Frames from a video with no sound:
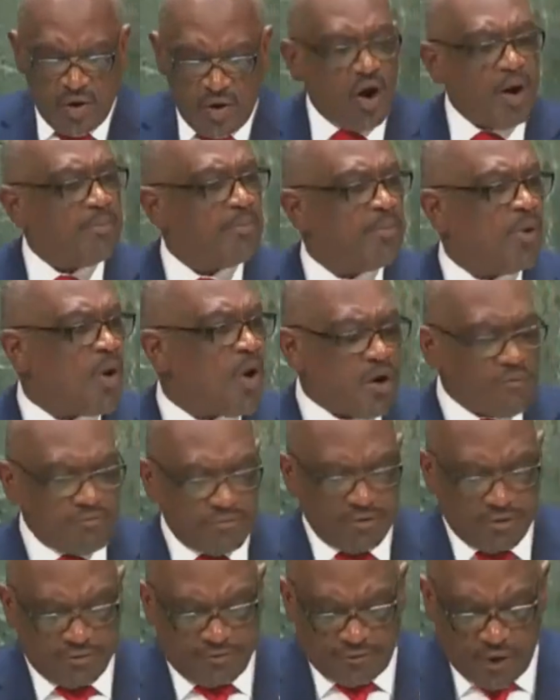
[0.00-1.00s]
or more of
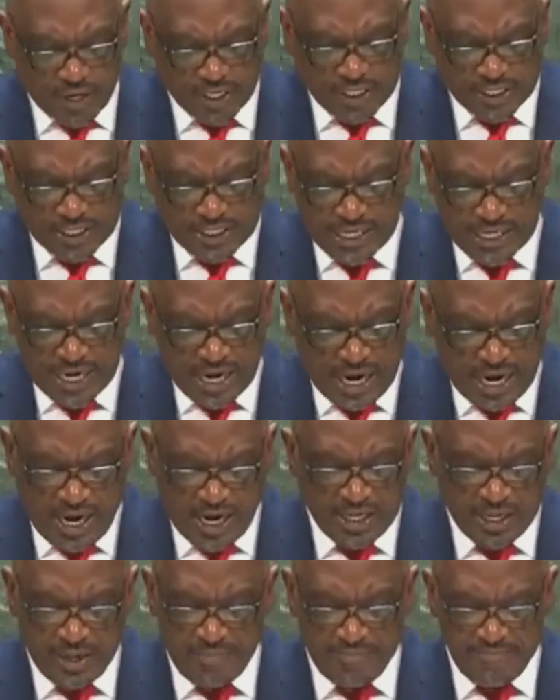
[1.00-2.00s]
the 14
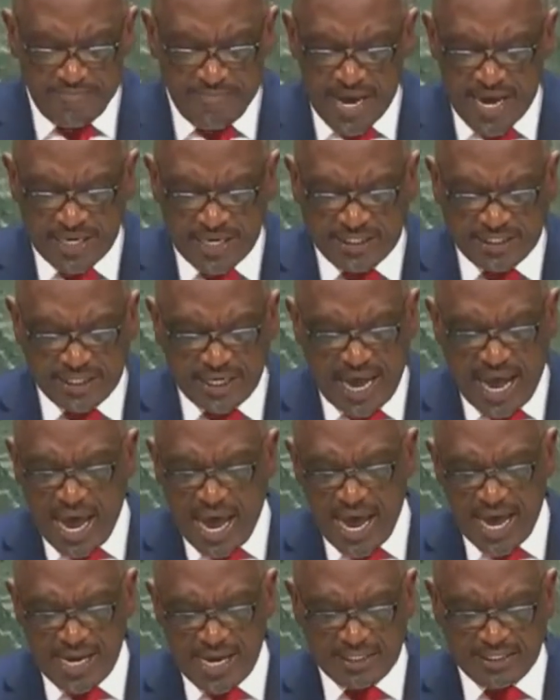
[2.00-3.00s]
other major
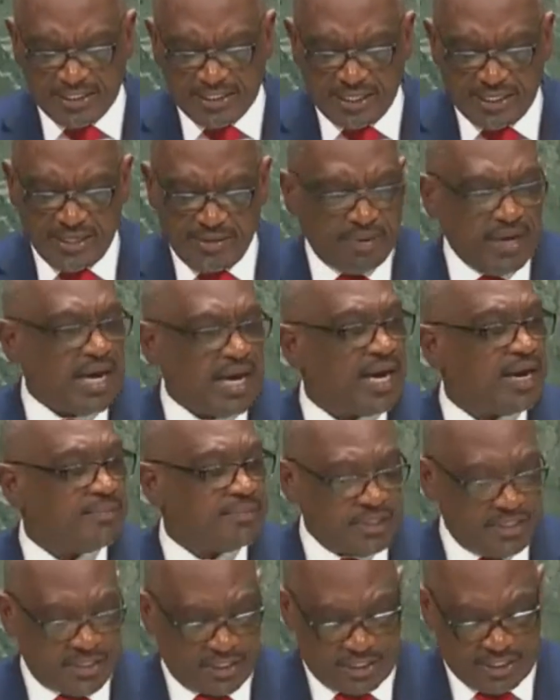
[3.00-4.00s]
islands in the
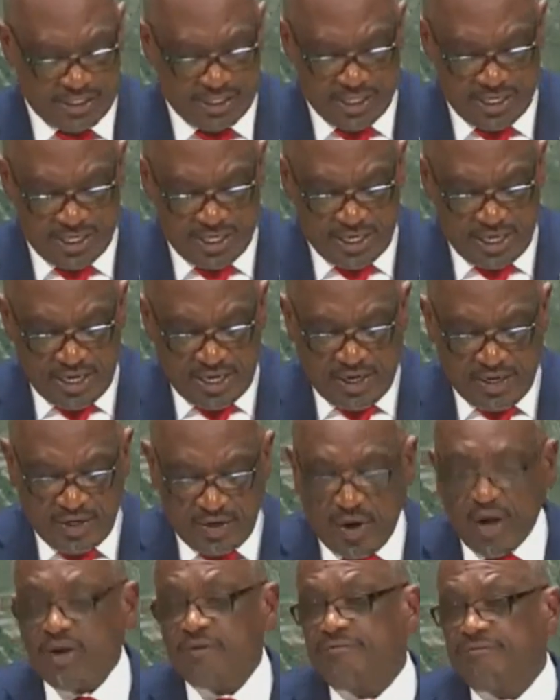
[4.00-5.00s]
Bahamas
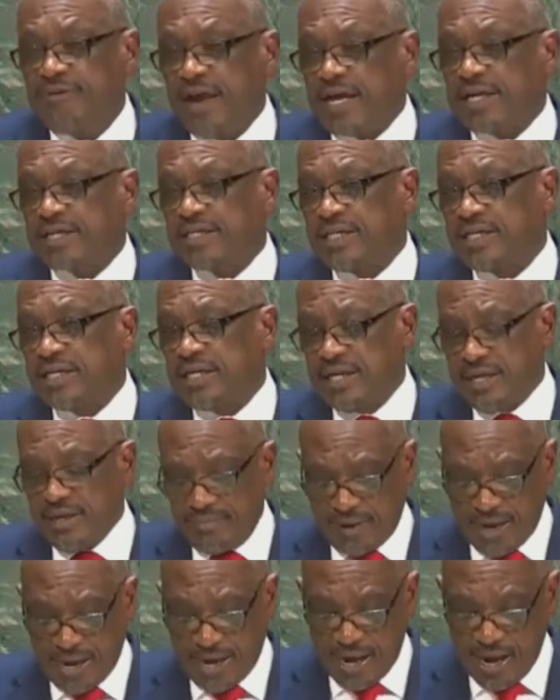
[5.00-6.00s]
not affected
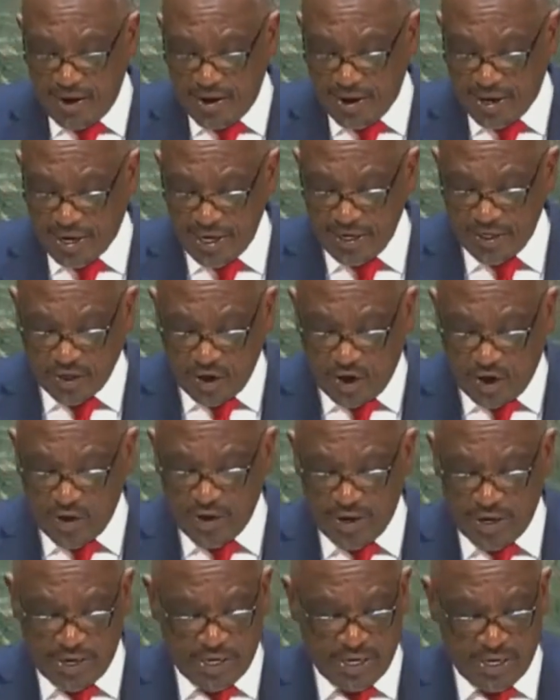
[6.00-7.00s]
by Hurricane
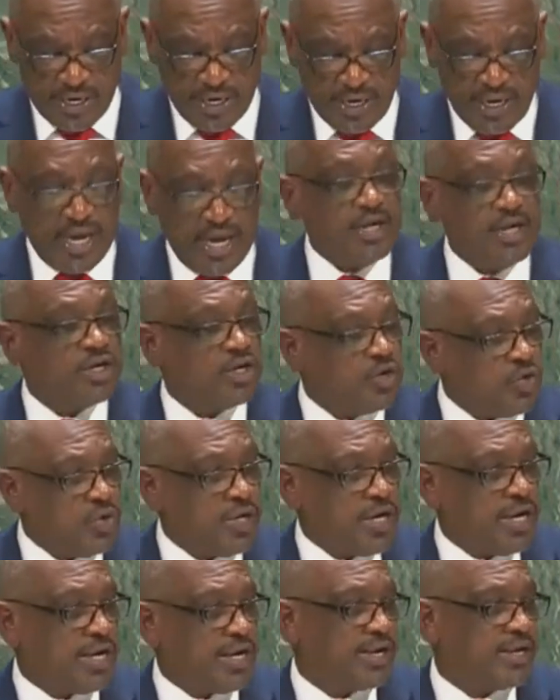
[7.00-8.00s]
Dorian,
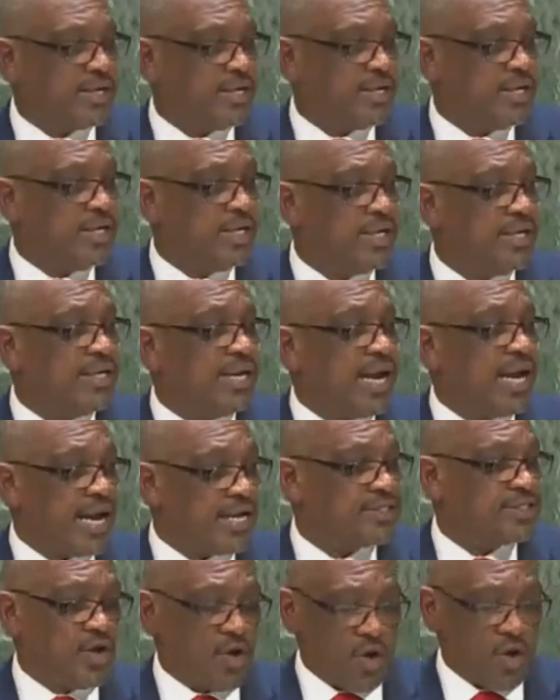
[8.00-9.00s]
including
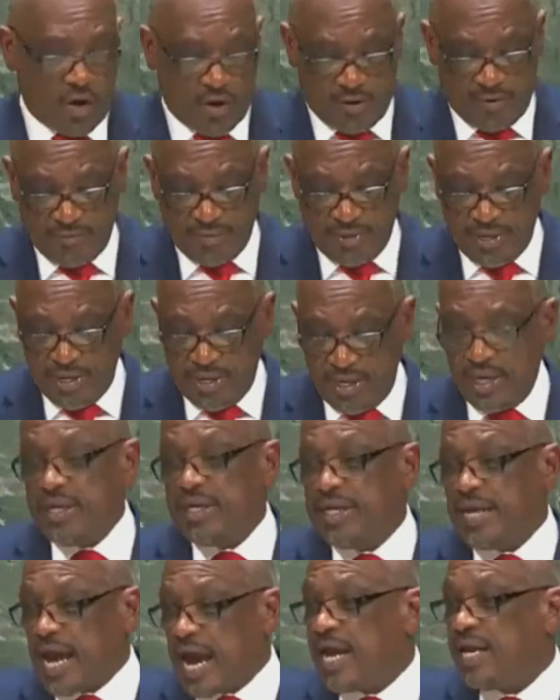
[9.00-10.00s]
Nassau
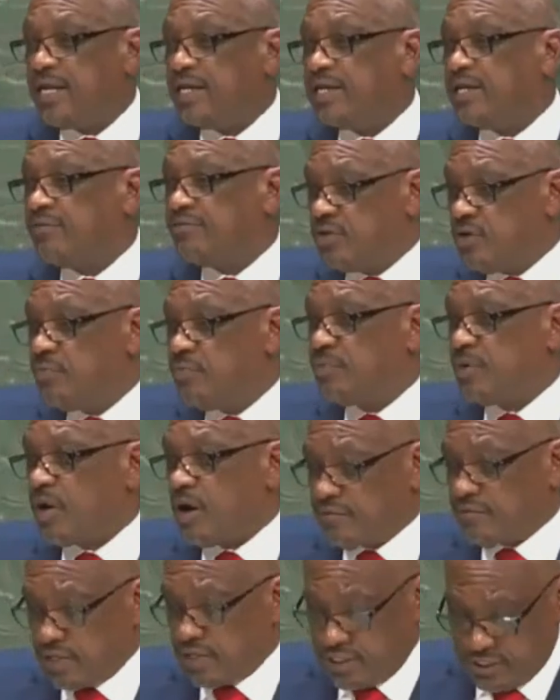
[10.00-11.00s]
in the island of New
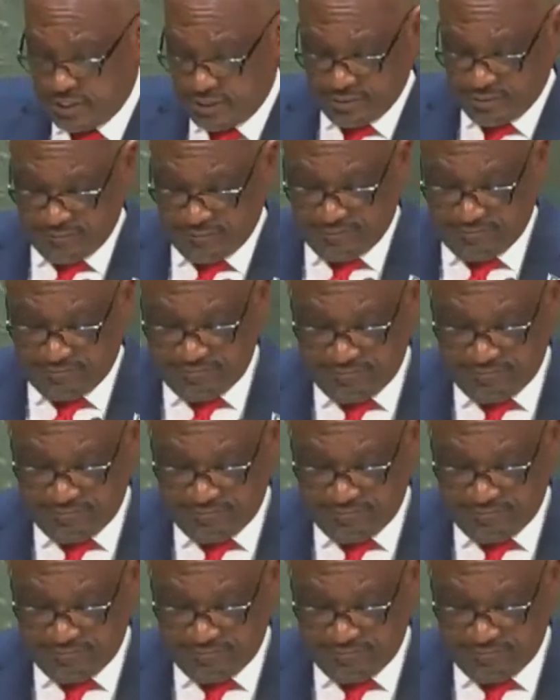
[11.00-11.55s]
Providence.